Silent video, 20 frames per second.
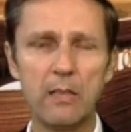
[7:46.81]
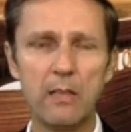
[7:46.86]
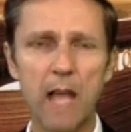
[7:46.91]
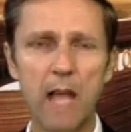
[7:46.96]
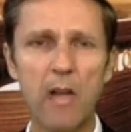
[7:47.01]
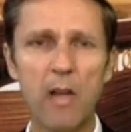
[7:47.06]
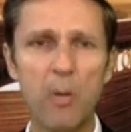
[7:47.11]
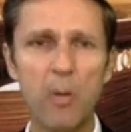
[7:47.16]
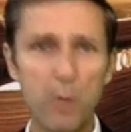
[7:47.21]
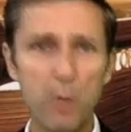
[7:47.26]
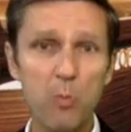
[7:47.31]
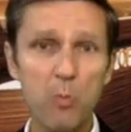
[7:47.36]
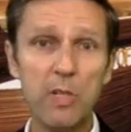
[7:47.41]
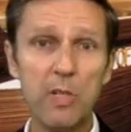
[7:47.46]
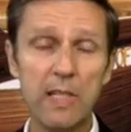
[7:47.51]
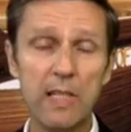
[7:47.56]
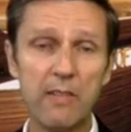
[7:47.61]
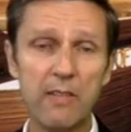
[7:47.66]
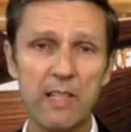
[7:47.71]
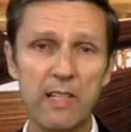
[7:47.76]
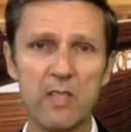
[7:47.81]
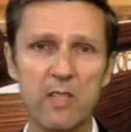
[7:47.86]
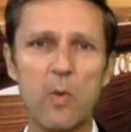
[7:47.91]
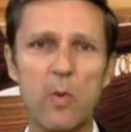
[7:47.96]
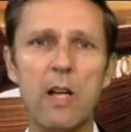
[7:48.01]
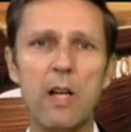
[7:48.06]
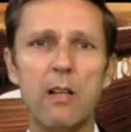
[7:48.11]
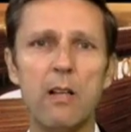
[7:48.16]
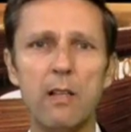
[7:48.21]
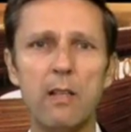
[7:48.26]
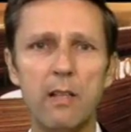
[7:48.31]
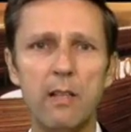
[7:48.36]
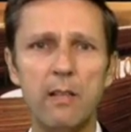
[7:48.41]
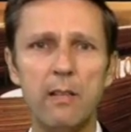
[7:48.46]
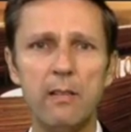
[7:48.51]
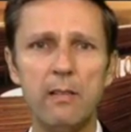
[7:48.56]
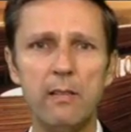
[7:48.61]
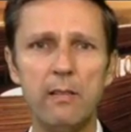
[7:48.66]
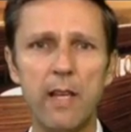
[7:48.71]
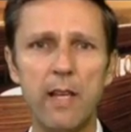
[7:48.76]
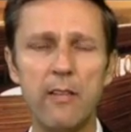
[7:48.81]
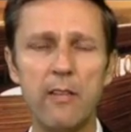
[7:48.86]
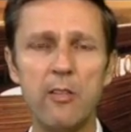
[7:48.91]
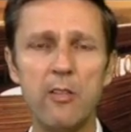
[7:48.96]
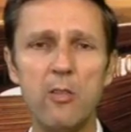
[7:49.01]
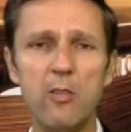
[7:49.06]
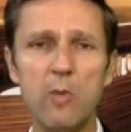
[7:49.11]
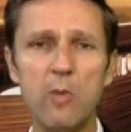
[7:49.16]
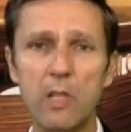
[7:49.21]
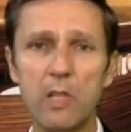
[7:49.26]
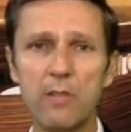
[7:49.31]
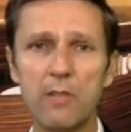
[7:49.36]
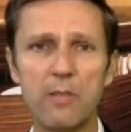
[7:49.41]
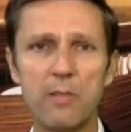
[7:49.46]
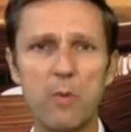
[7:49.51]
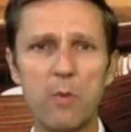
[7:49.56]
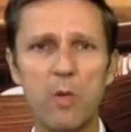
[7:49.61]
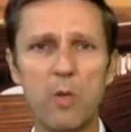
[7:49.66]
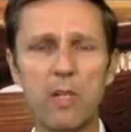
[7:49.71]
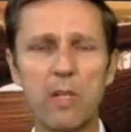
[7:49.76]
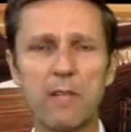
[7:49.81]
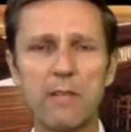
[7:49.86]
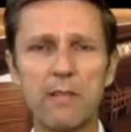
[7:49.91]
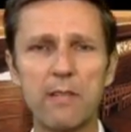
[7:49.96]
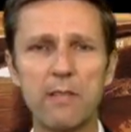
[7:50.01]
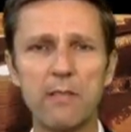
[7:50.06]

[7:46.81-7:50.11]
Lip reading: I hope you believe it as well, and you will support us.